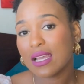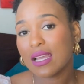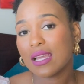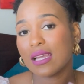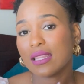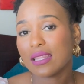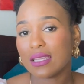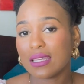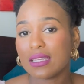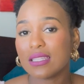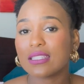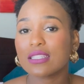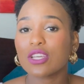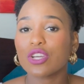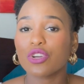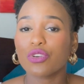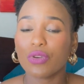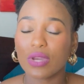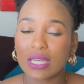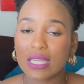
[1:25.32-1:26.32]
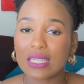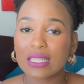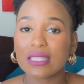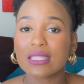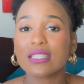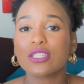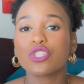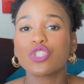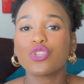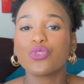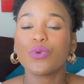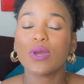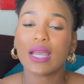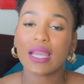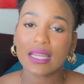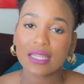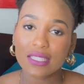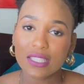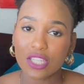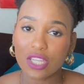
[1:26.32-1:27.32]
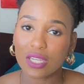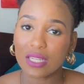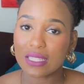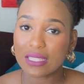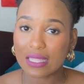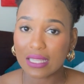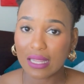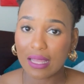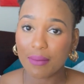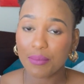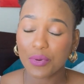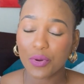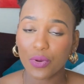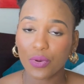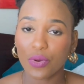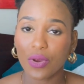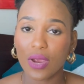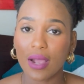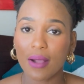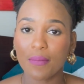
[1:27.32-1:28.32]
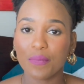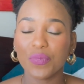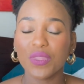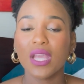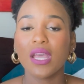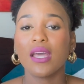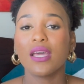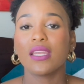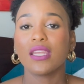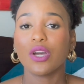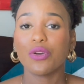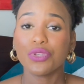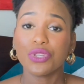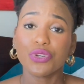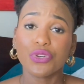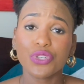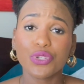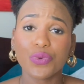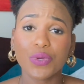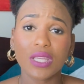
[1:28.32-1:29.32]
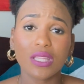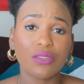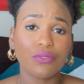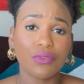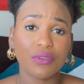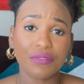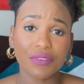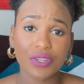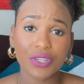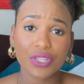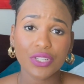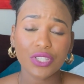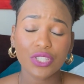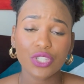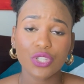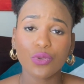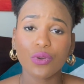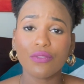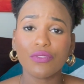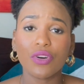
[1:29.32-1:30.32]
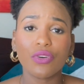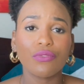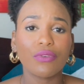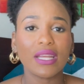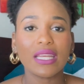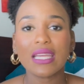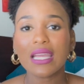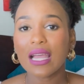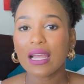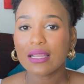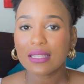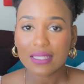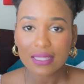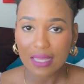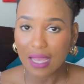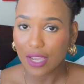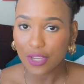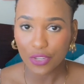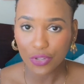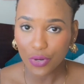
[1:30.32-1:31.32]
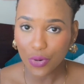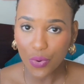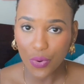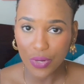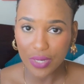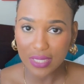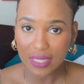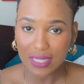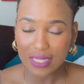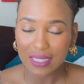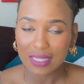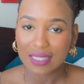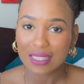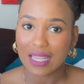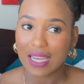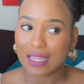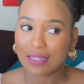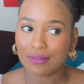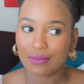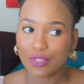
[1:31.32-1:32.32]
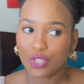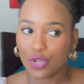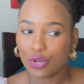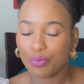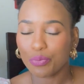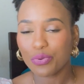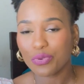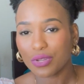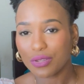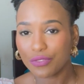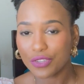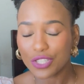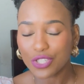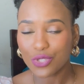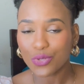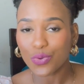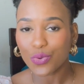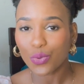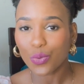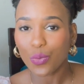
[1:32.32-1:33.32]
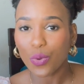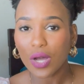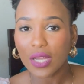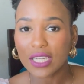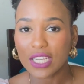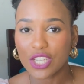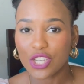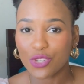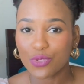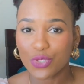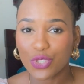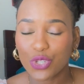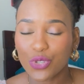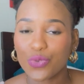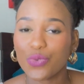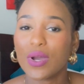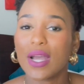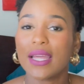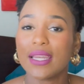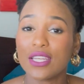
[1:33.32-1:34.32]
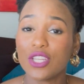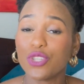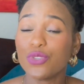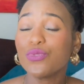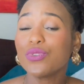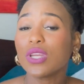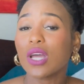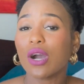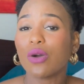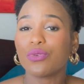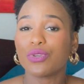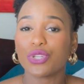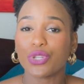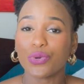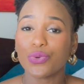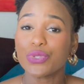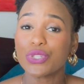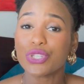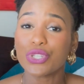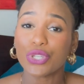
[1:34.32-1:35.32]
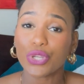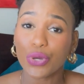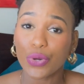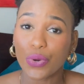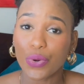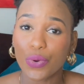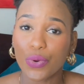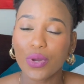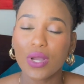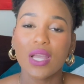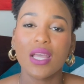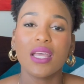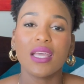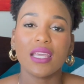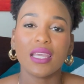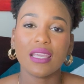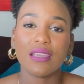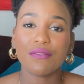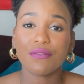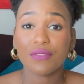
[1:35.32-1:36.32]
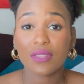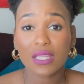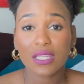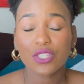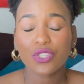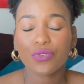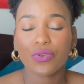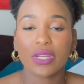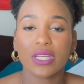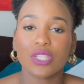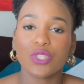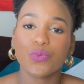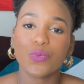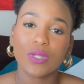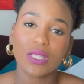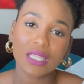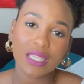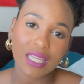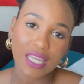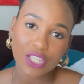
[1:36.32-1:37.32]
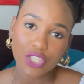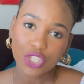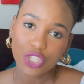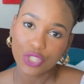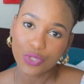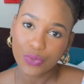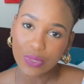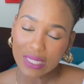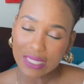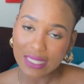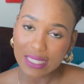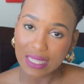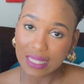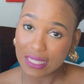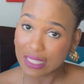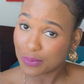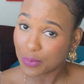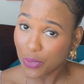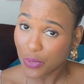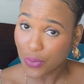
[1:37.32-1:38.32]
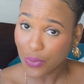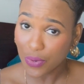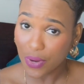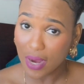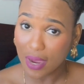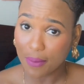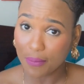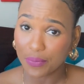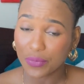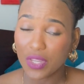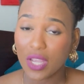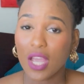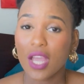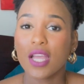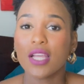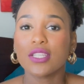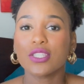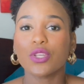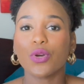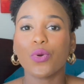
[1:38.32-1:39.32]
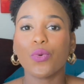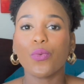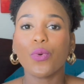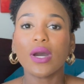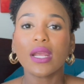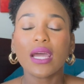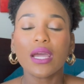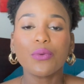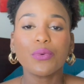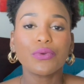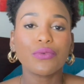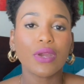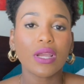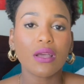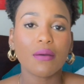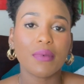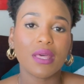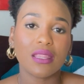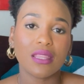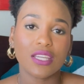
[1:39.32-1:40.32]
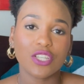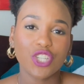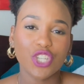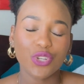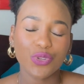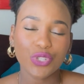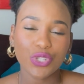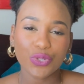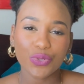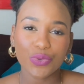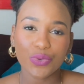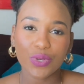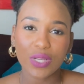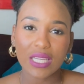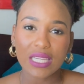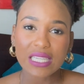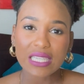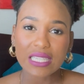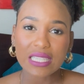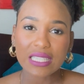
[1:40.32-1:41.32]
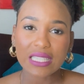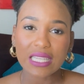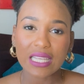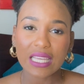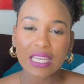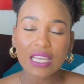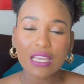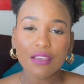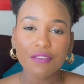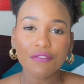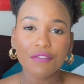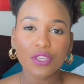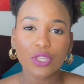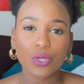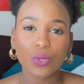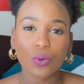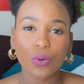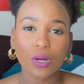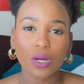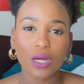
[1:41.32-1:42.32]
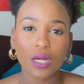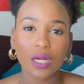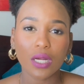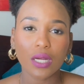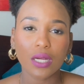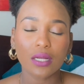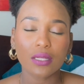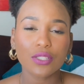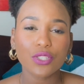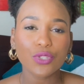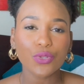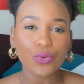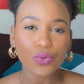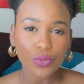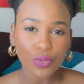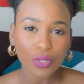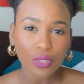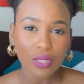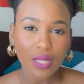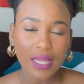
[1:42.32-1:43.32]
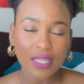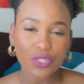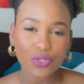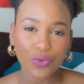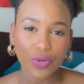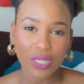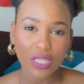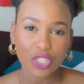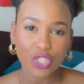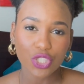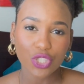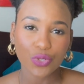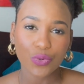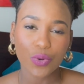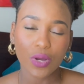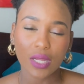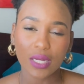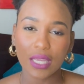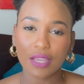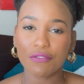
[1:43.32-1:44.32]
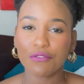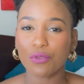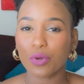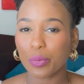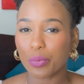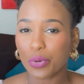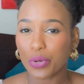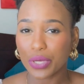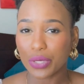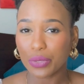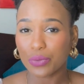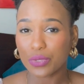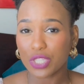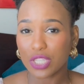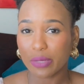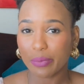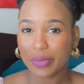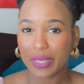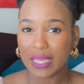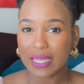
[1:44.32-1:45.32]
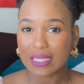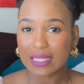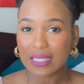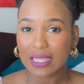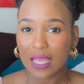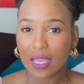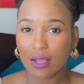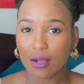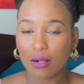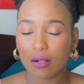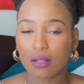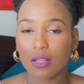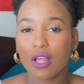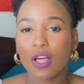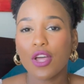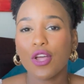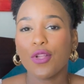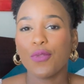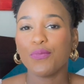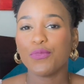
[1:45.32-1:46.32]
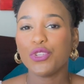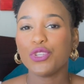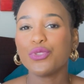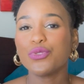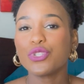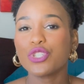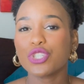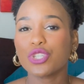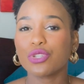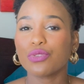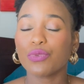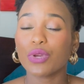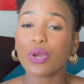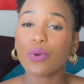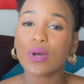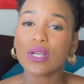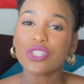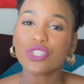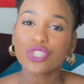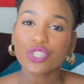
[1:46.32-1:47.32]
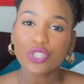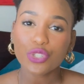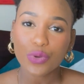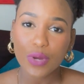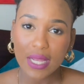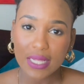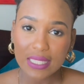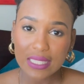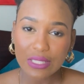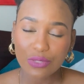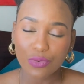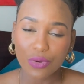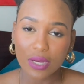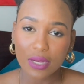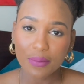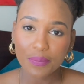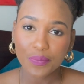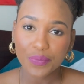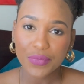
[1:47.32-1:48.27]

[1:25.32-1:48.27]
these credits to enter into that program. Now you're doing the reverse. You have already sat your courses that your previous school wanted you to, and you now don't know if these credits will get you into this program. So what I would recommend that you do is, if your school has graded you on a 4.0 GPA scale, you should request your transcript,